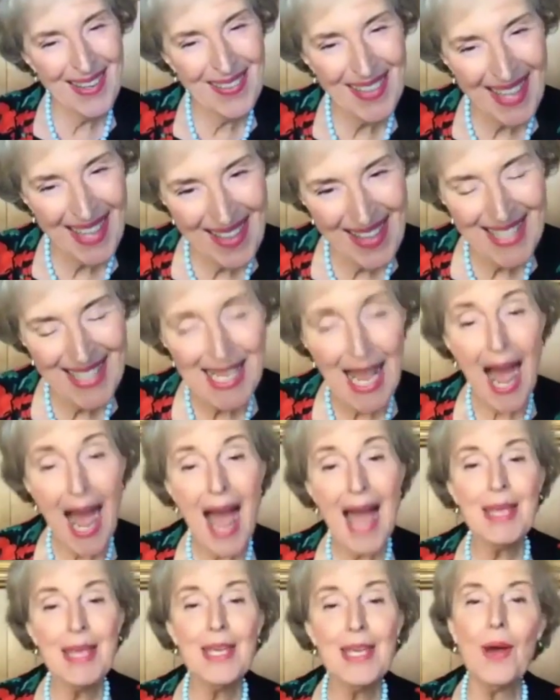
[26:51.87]
Okay.
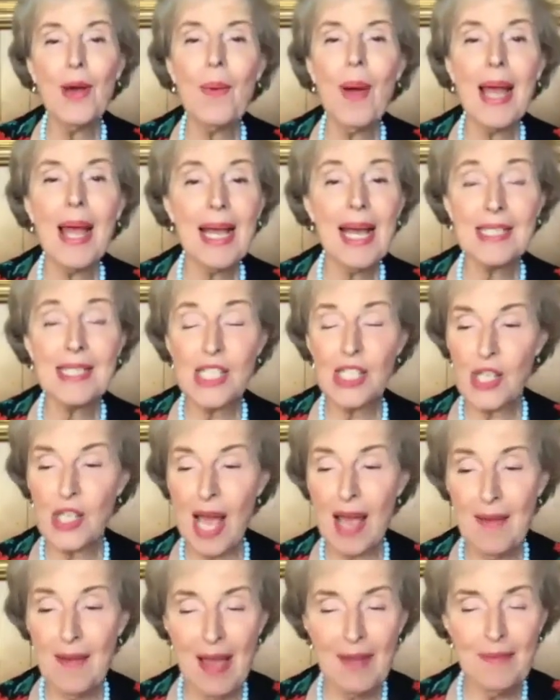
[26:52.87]

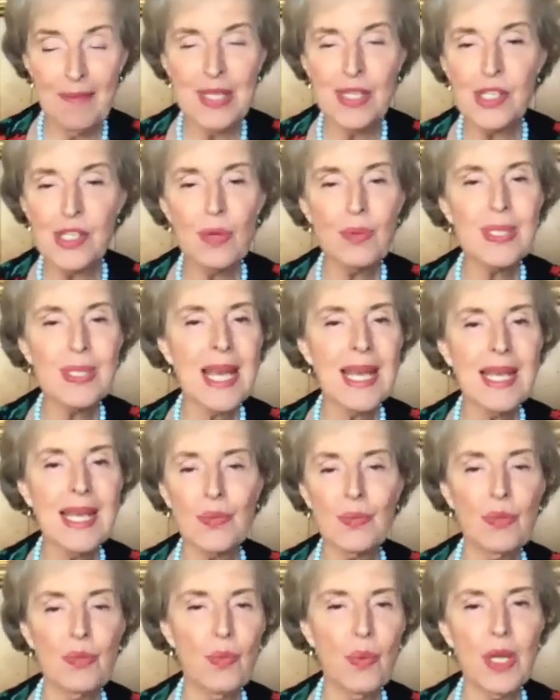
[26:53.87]
I've been so taken
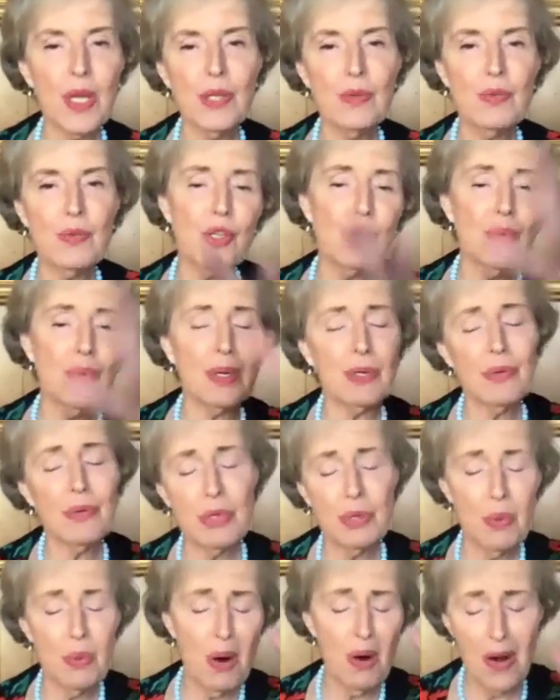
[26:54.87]
with what you do and who
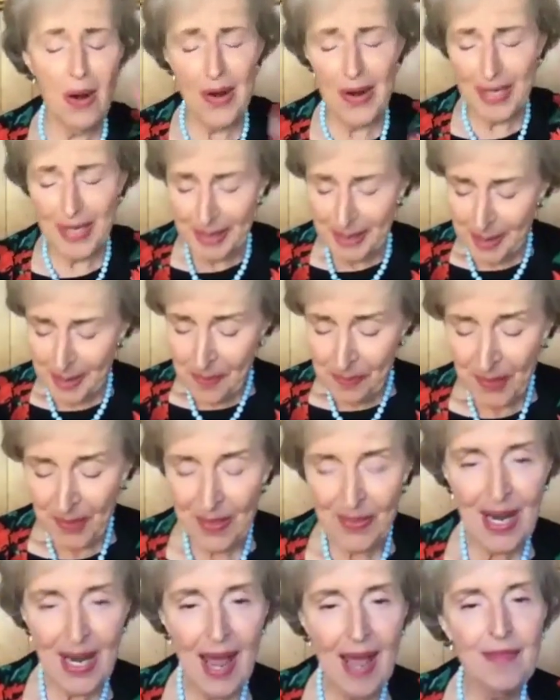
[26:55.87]
you are, and
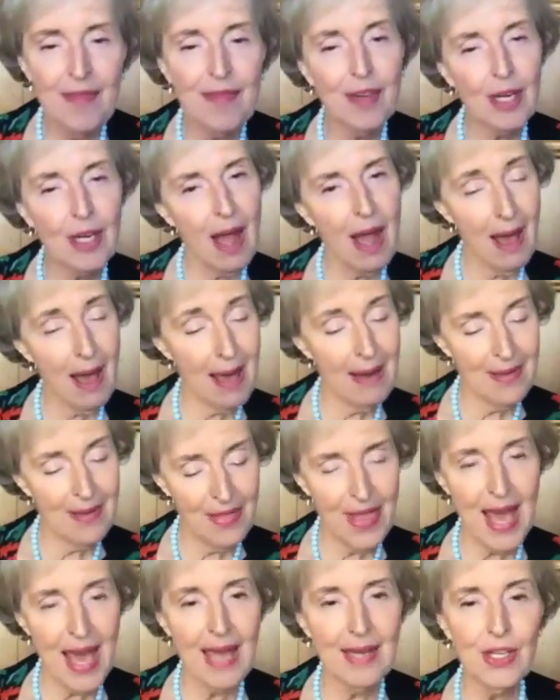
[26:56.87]
that I forgot
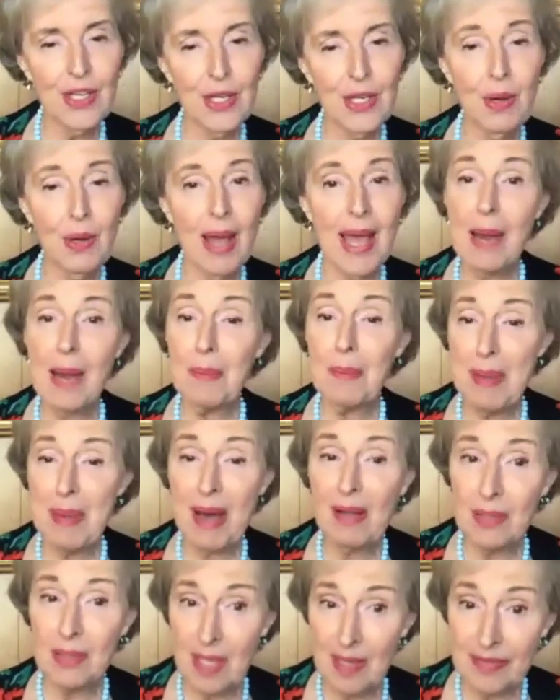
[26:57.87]
that, I am
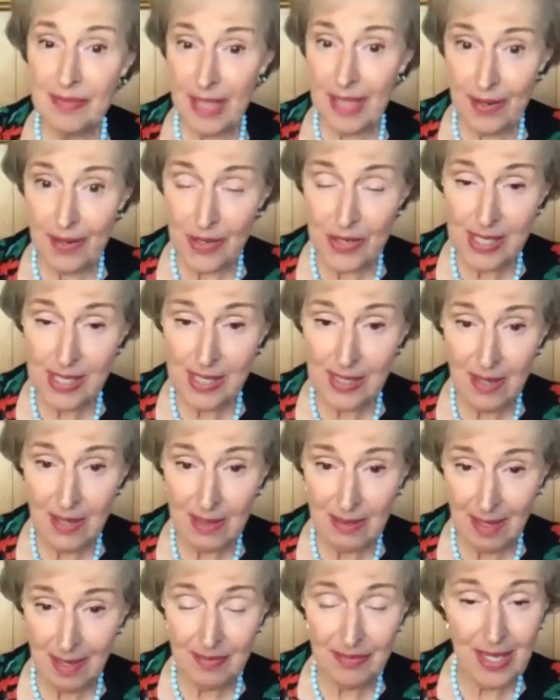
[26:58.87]
about love letters here on
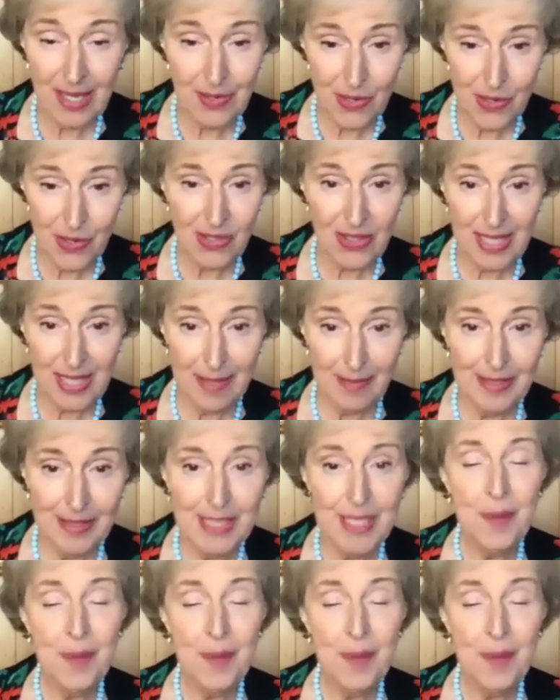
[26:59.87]
Love Letters Live.